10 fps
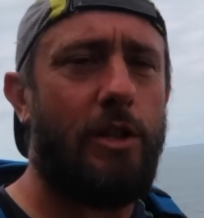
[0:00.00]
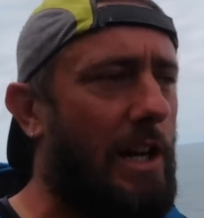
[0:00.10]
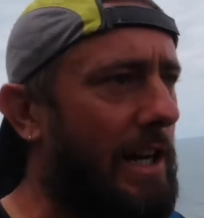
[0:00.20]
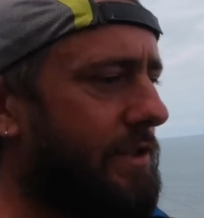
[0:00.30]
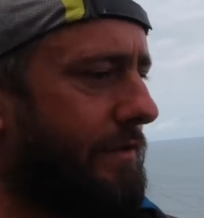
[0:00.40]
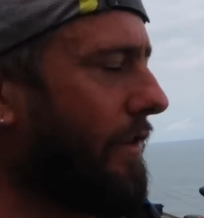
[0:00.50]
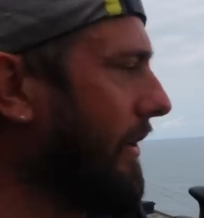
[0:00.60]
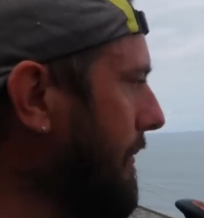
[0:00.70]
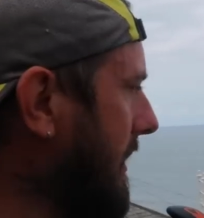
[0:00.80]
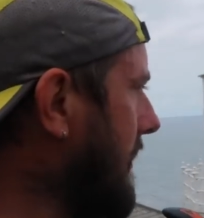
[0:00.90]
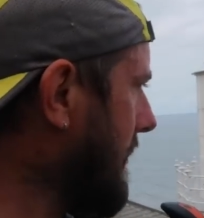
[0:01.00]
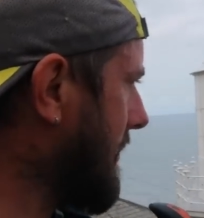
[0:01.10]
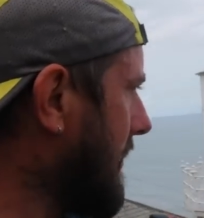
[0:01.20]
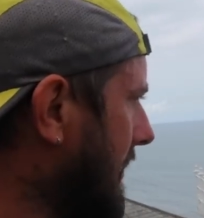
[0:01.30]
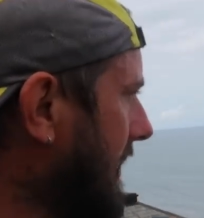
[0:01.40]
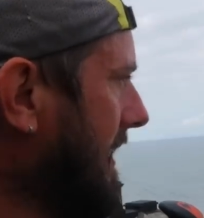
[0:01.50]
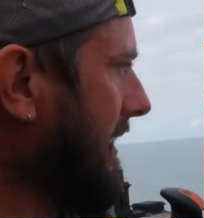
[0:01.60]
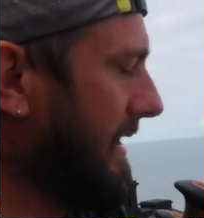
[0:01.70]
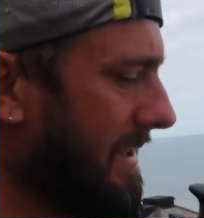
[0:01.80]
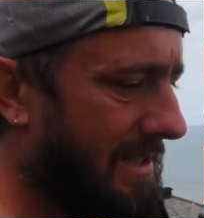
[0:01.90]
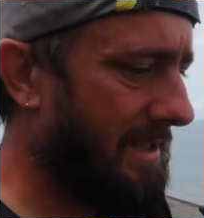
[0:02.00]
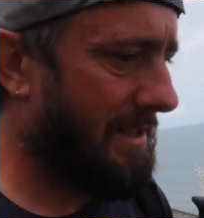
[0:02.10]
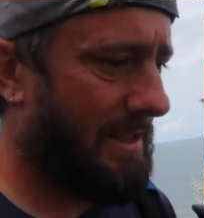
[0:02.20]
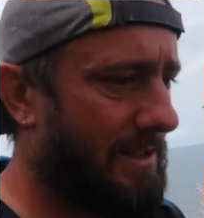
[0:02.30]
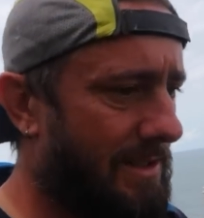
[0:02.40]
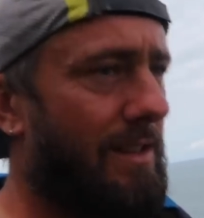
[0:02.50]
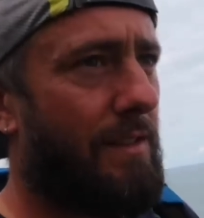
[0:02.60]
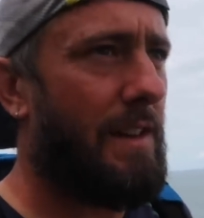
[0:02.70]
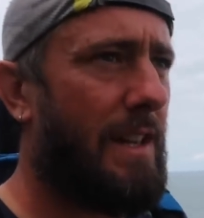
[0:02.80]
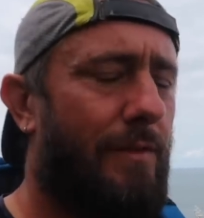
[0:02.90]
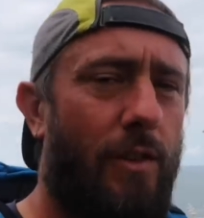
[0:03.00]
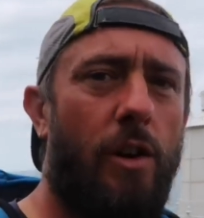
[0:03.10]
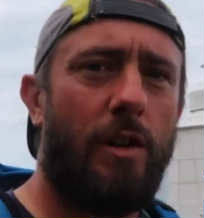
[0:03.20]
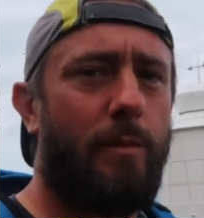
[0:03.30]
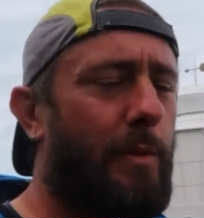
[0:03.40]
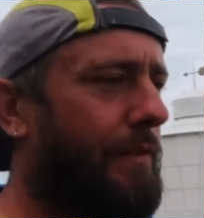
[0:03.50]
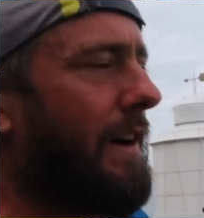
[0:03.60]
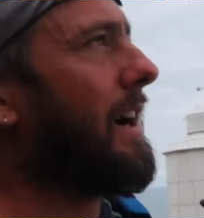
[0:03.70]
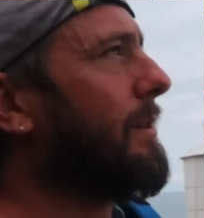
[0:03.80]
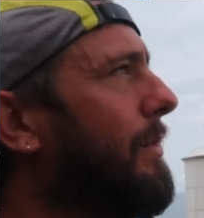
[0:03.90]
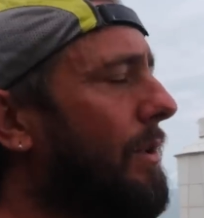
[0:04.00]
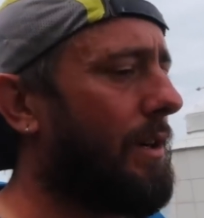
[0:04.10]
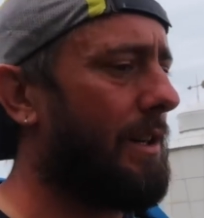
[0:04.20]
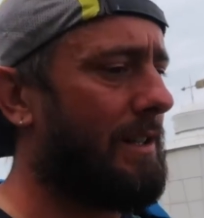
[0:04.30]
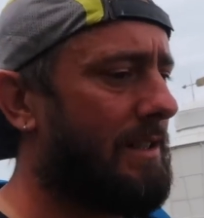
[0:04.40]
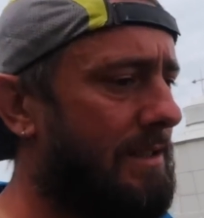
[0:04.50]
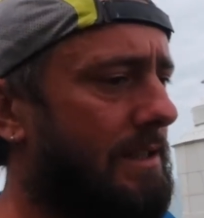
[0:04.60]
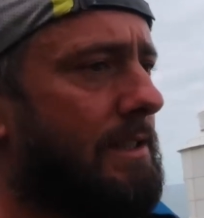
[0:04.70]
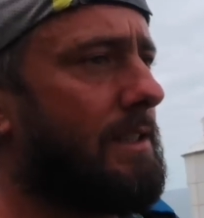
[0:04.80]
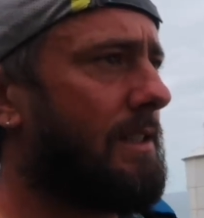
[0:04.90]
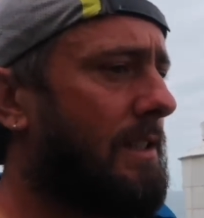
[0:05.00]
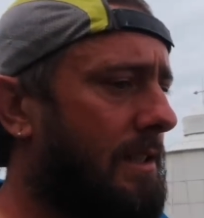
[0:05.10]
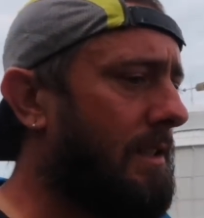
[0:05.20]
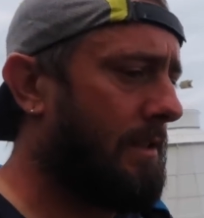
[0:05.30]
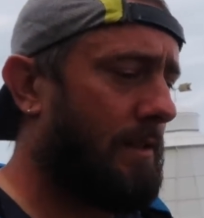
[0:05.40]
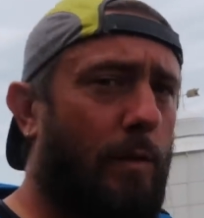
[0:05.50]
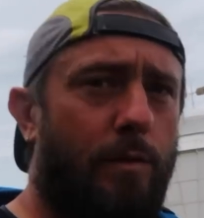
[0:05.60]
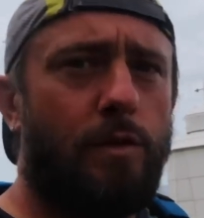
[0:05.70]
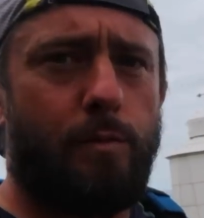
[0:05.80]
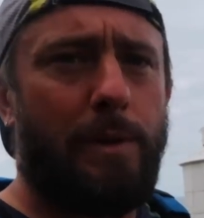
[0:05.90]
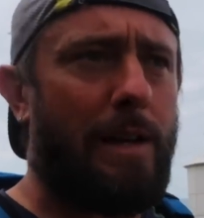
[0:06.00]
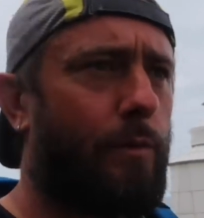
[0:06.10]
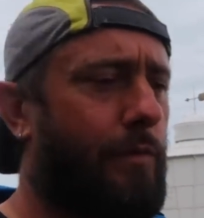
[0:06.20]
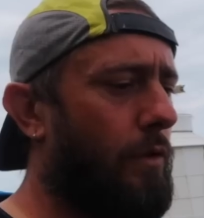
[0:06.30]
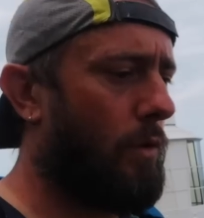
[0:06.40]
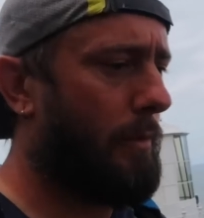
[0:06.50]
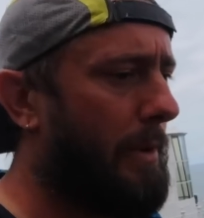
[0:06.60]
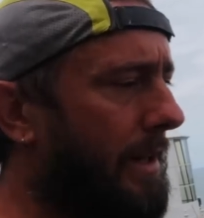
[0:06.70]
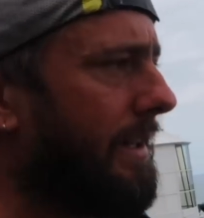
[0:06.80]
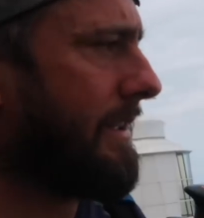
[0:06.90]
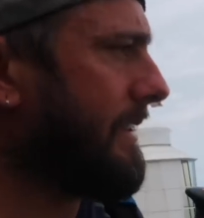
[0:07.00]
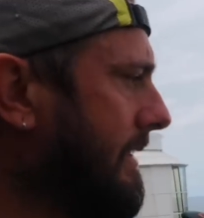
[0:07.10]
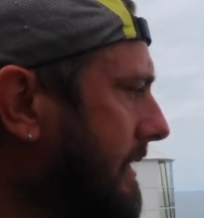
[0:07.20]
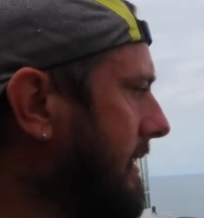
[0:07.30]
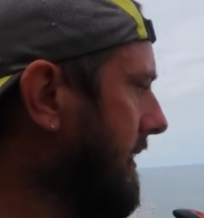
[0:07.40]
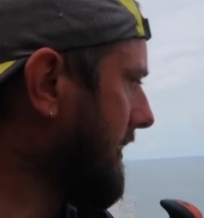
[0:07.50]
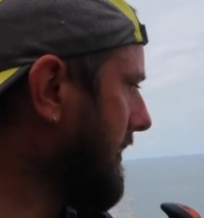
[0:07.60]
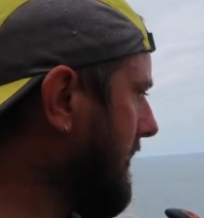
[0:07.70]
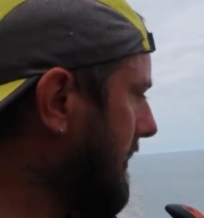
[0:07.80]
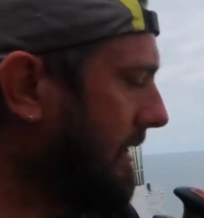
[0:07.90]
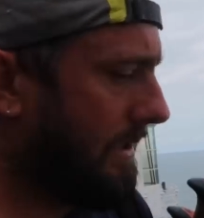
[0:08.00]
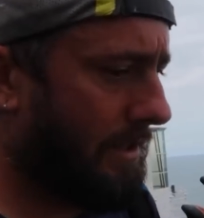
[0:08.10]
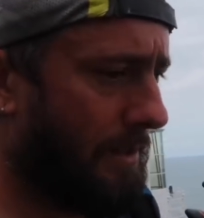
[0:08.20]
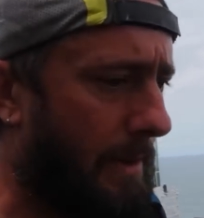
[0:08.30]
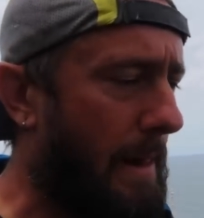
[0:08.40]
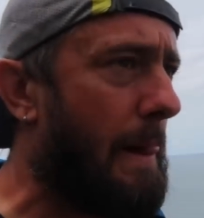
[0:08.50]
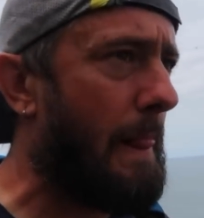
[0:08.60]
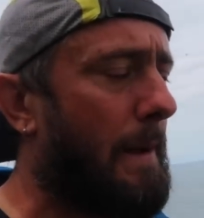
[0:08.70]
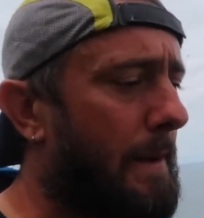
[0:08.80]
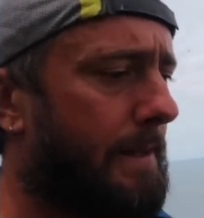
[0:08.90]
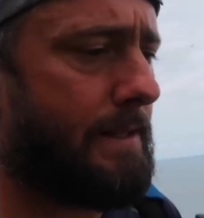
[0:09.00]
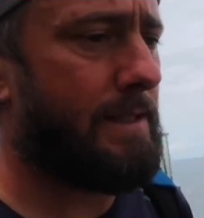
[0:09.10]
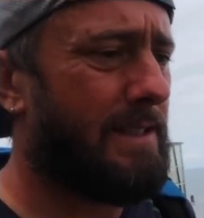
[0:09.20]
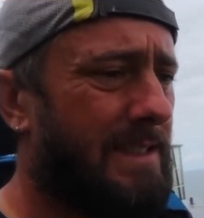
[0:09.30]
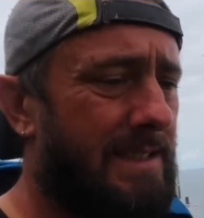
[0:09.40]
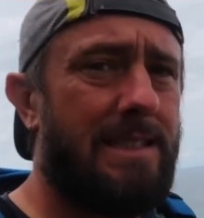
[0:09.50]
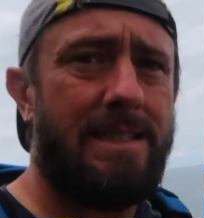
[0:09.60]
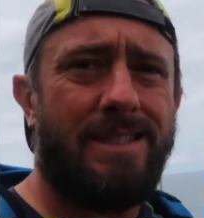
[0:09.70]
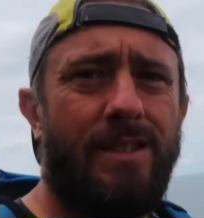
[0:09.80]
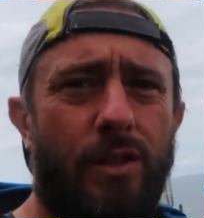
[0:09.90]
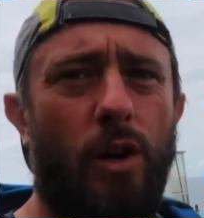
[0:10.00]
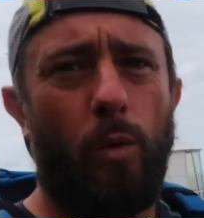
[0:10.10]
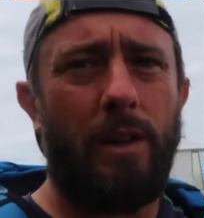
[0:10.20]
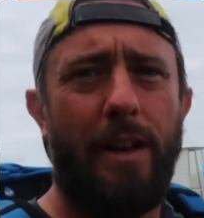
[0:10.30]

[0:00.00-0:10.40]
a charger for it because I just didn't think, thought it'd be fine, but I just ploughed through them. So I've only got one